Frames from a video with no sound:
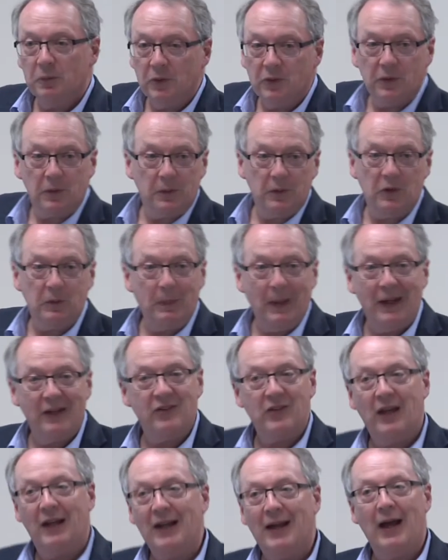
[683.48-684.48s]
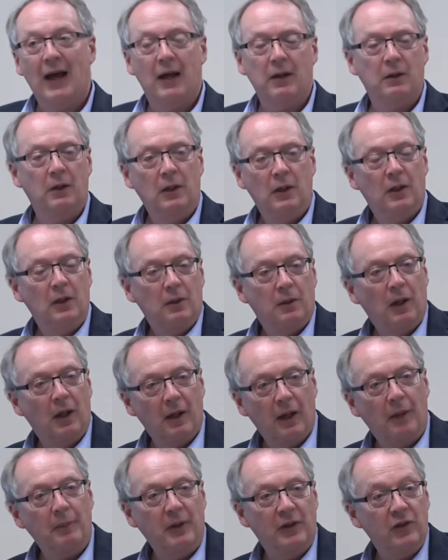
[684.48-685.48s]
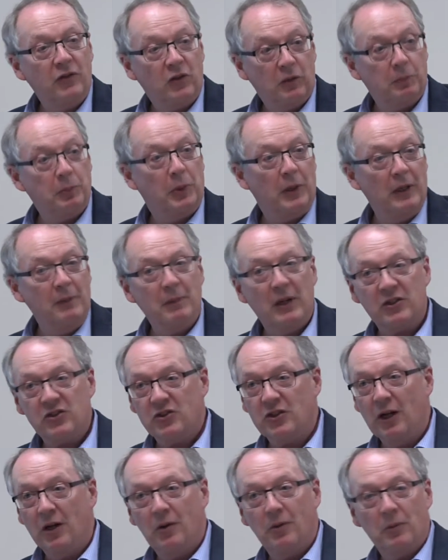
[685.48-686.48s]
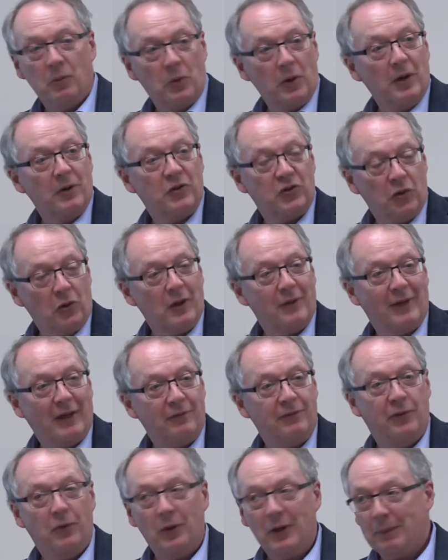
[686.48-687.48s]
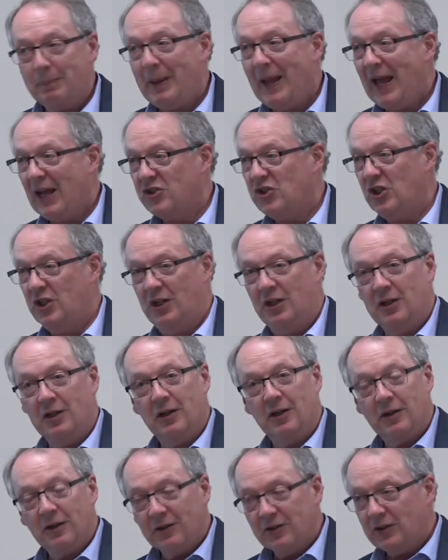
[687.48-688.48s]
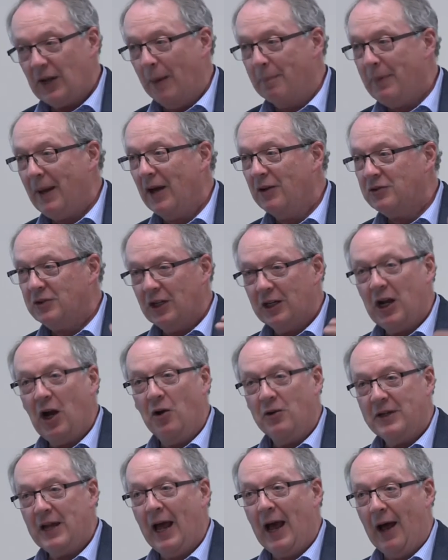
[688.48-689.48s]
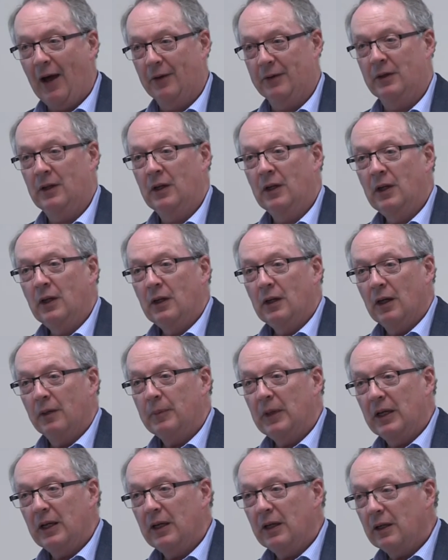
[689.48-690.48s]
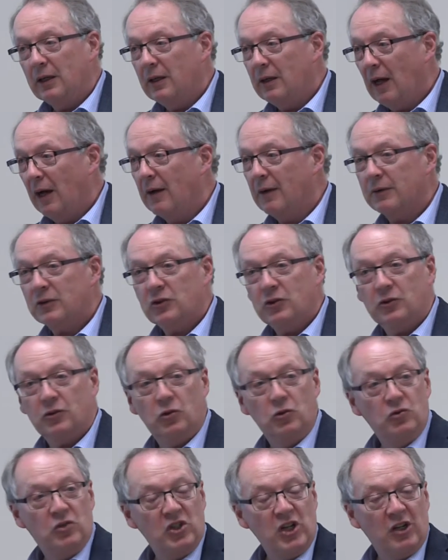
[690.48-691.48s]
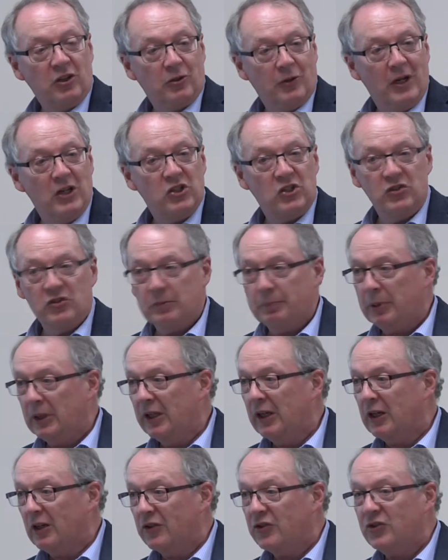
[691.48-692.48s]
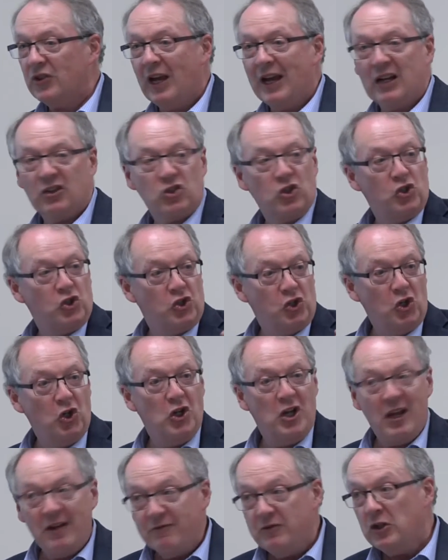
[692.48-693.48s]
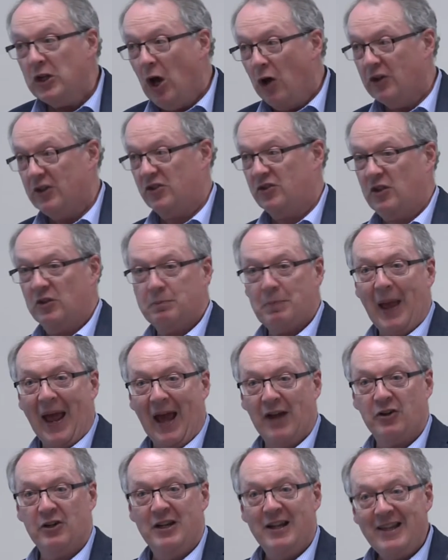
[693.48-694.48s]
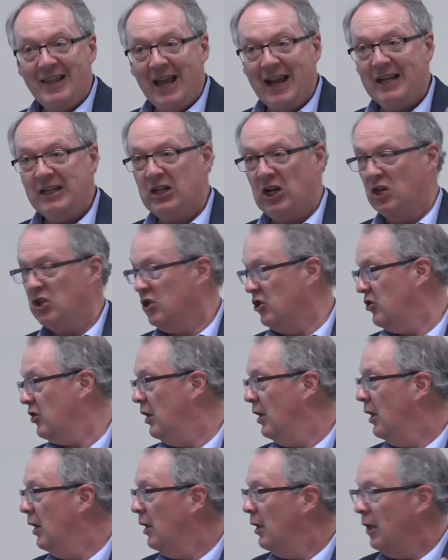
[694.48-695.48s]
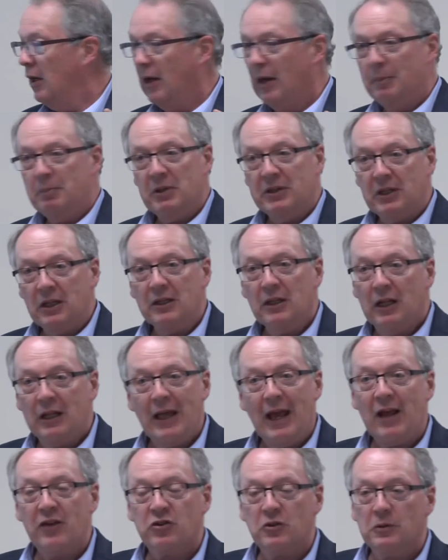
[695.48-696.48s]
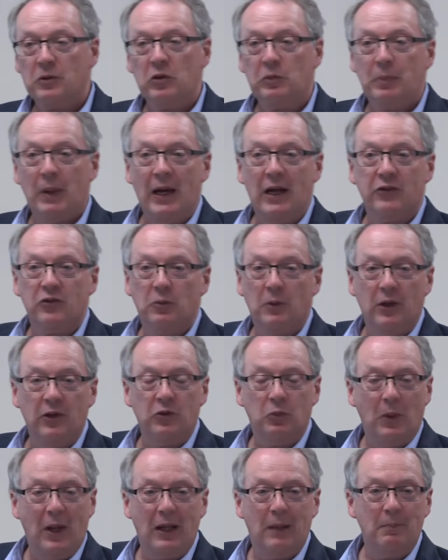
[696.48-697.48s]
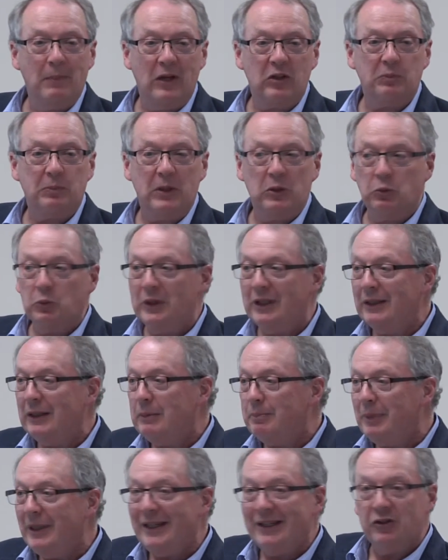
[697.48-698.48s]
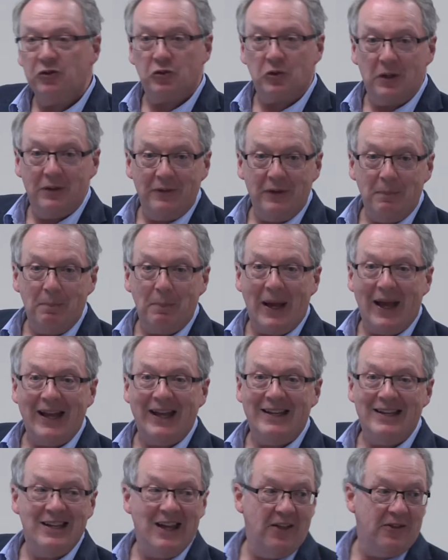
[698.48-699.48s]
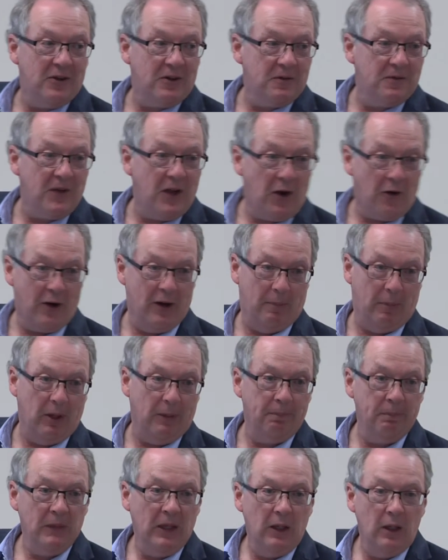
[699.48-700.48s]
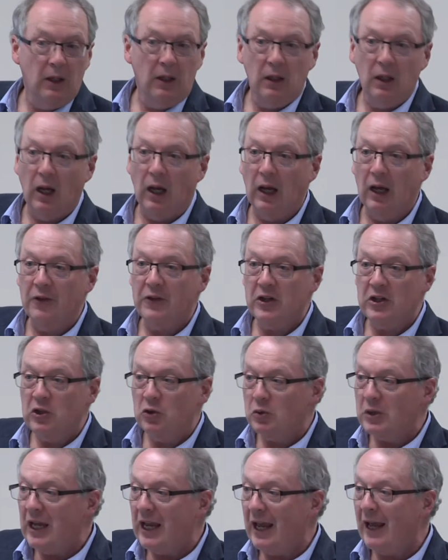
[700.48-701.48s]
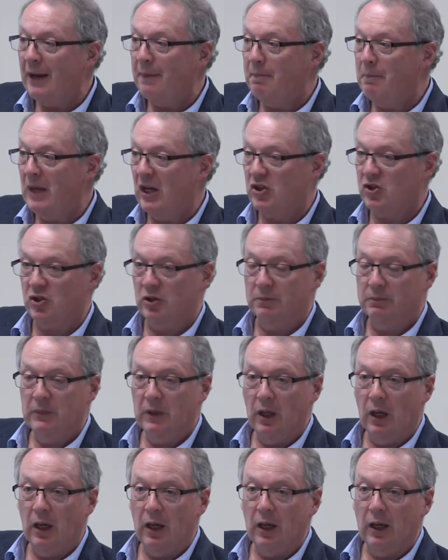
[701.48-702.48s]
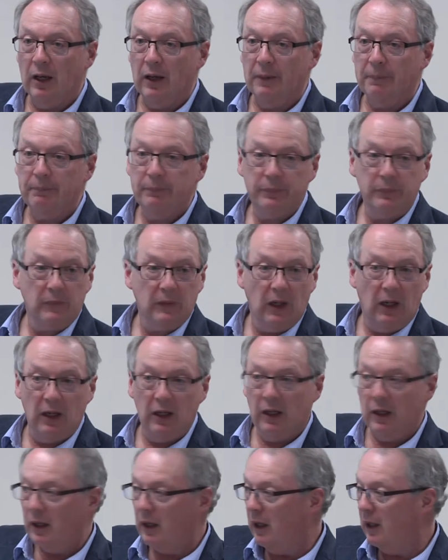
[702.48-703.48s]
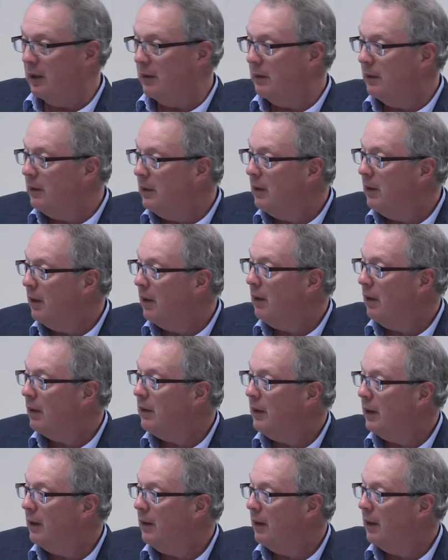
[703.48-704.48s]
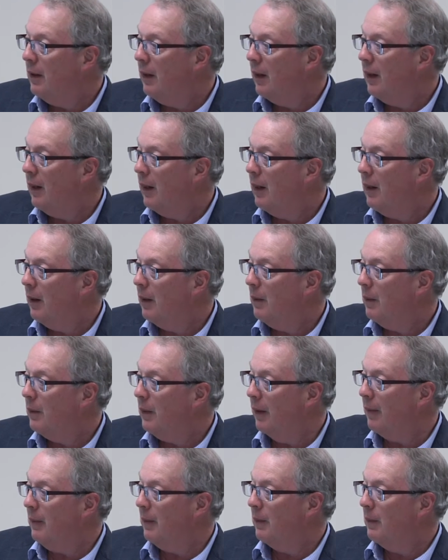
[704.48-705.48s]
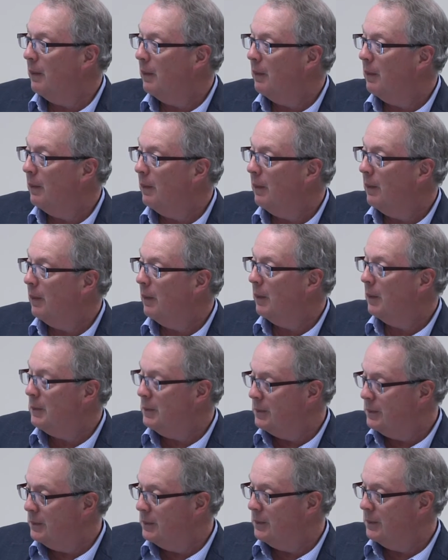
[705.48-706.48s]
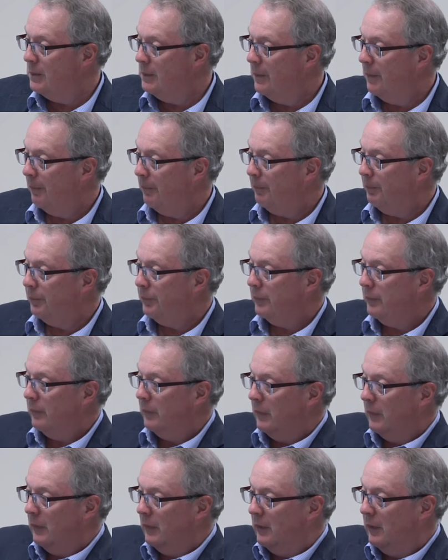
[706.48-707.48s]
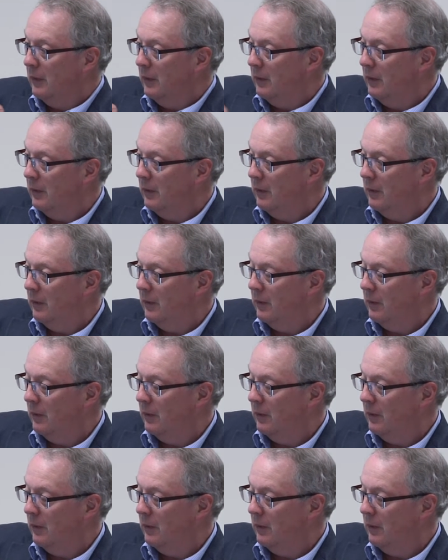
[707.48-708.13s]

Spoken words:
was the response I got. Well, I mean, this is pretty much, no, we're sort of at Fort Apache here, about to go down. I mean, two generations of political science should have noticed this pattern. They didn't. But then the last response was, well, it must be really being driven by another variable that you can't measure. I have to admit, yeah? Stupidity, what you said to Aaron.